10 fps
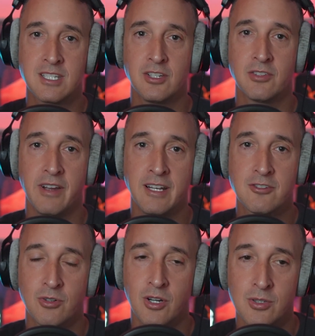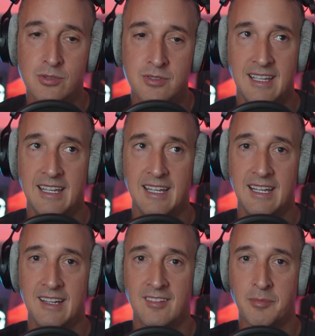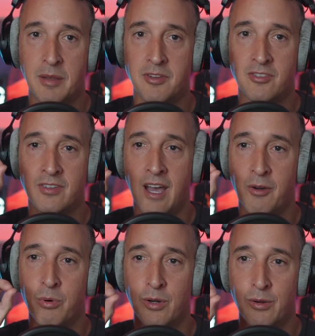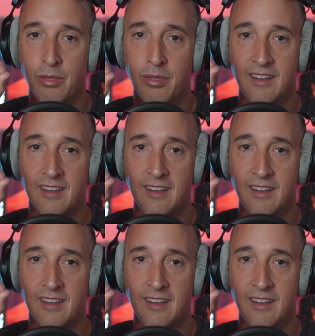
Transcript: to your financial goals, sometimes it's not worth